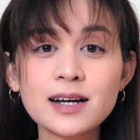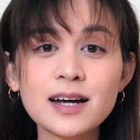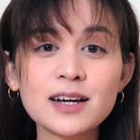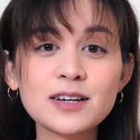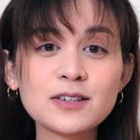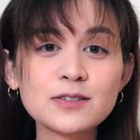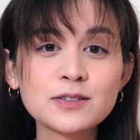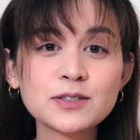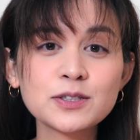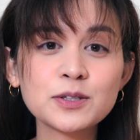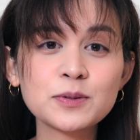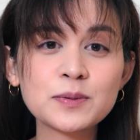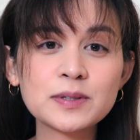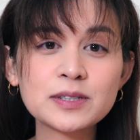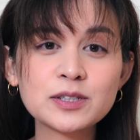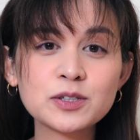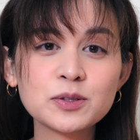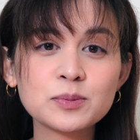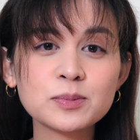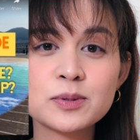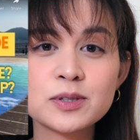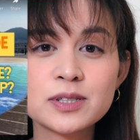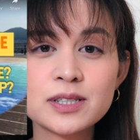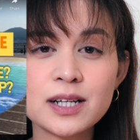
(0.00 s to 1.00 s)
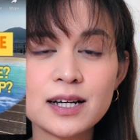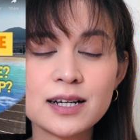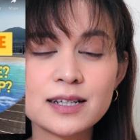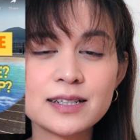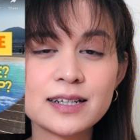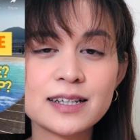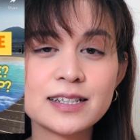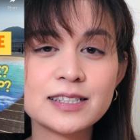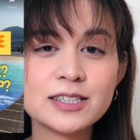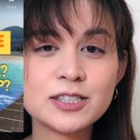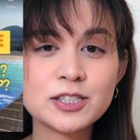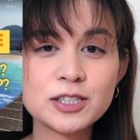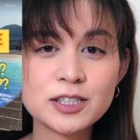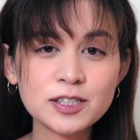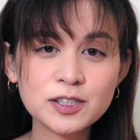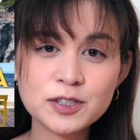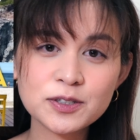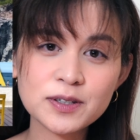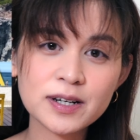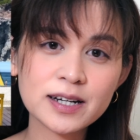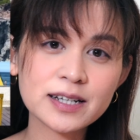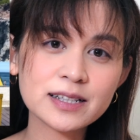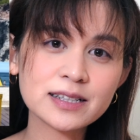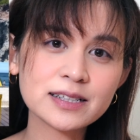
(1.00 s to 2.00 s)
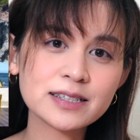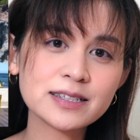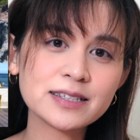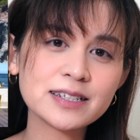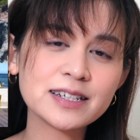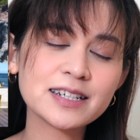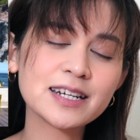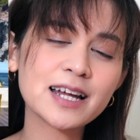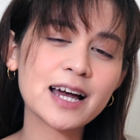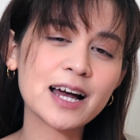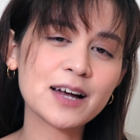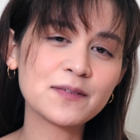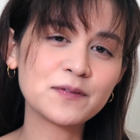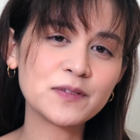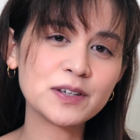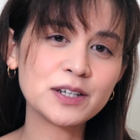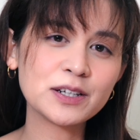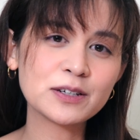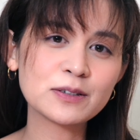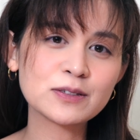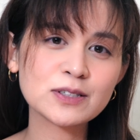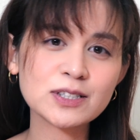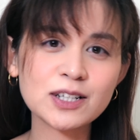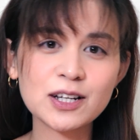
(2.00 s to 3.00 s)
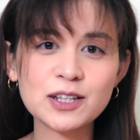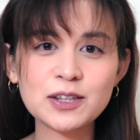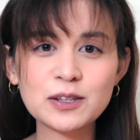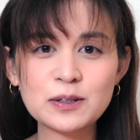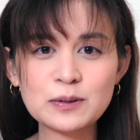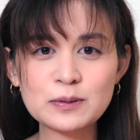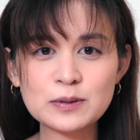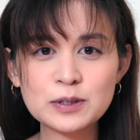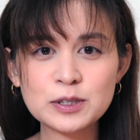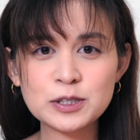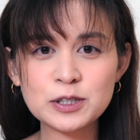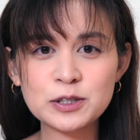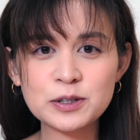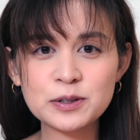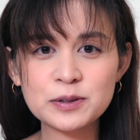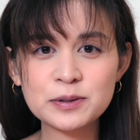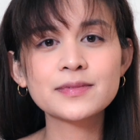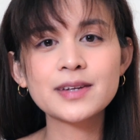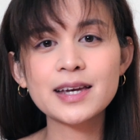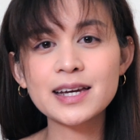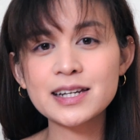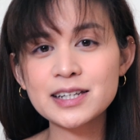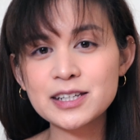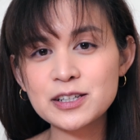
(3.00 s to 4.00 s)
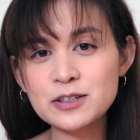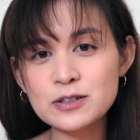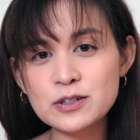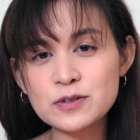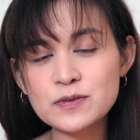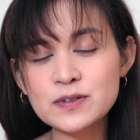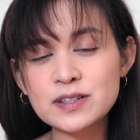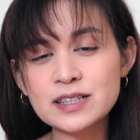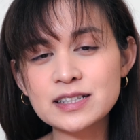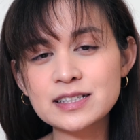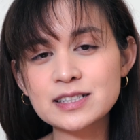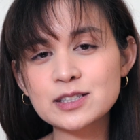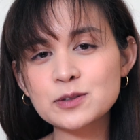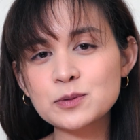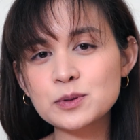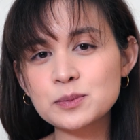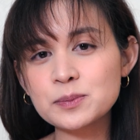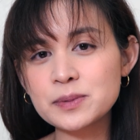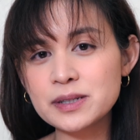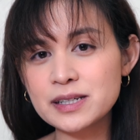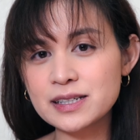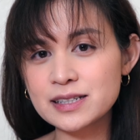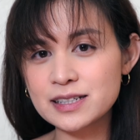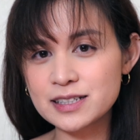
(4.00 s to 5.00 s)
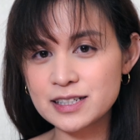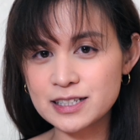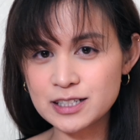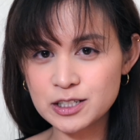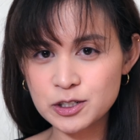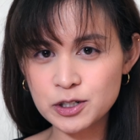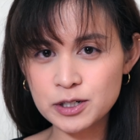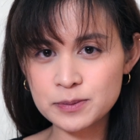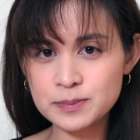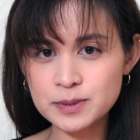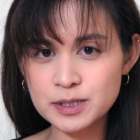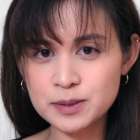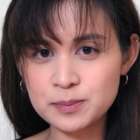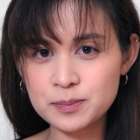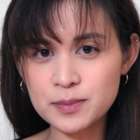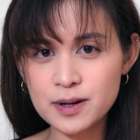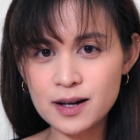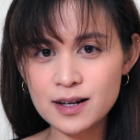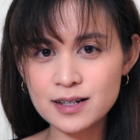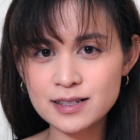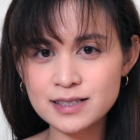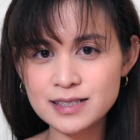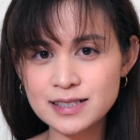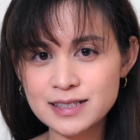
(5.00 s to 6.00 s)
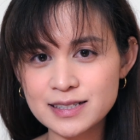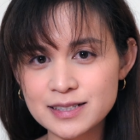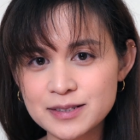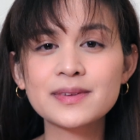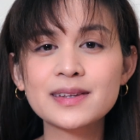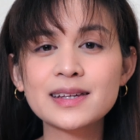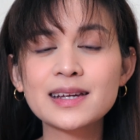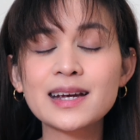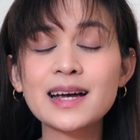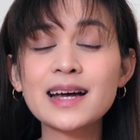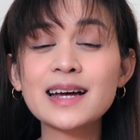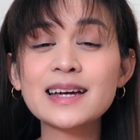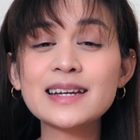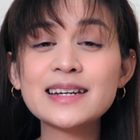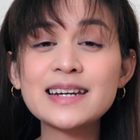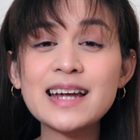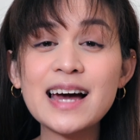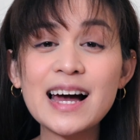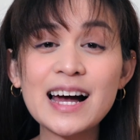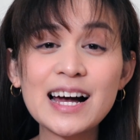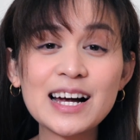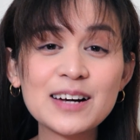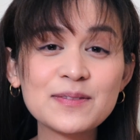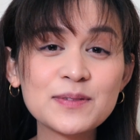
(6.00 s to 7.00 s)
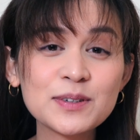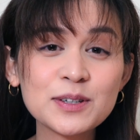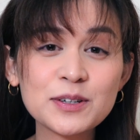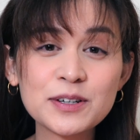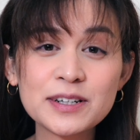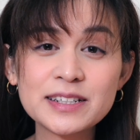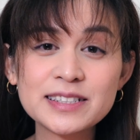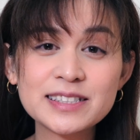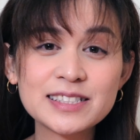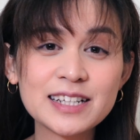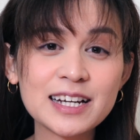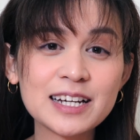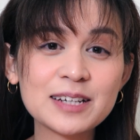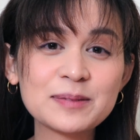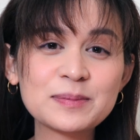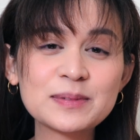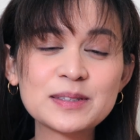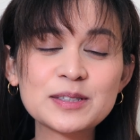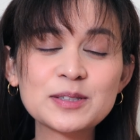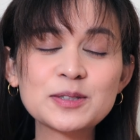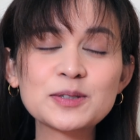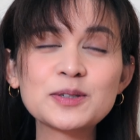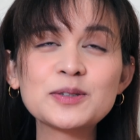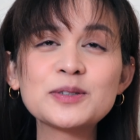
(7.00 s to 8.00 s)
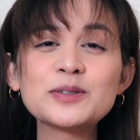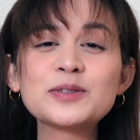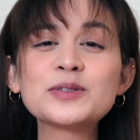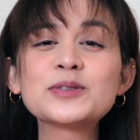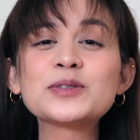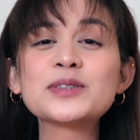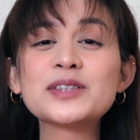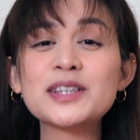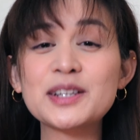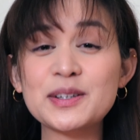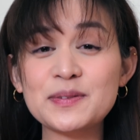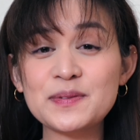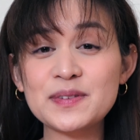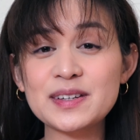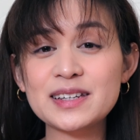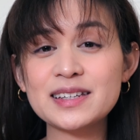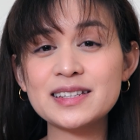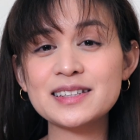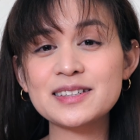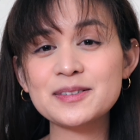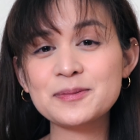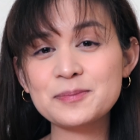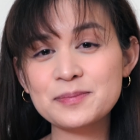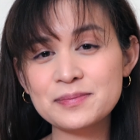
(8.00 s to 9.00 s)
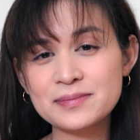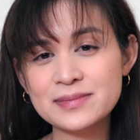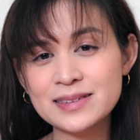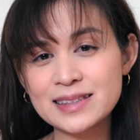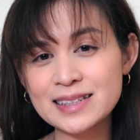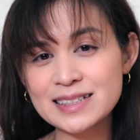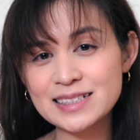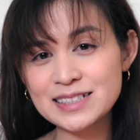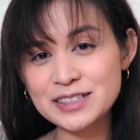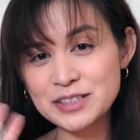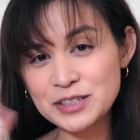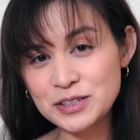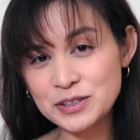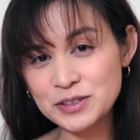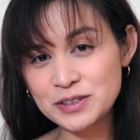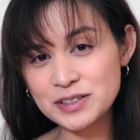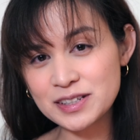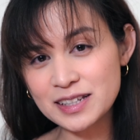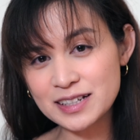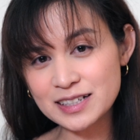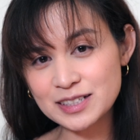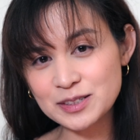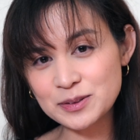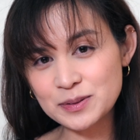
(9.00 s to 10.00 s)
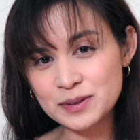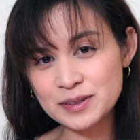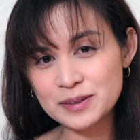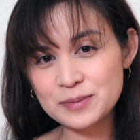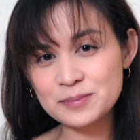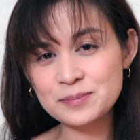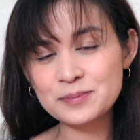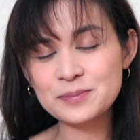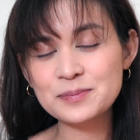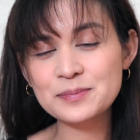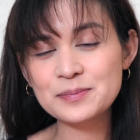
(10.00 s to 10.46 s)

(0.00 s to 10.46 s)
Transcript: I also went to Busan and Jeju Island and have videos on those too. Any useful links will be in the description box. And have a great time in Seoul, you'll love it. See you in the next one.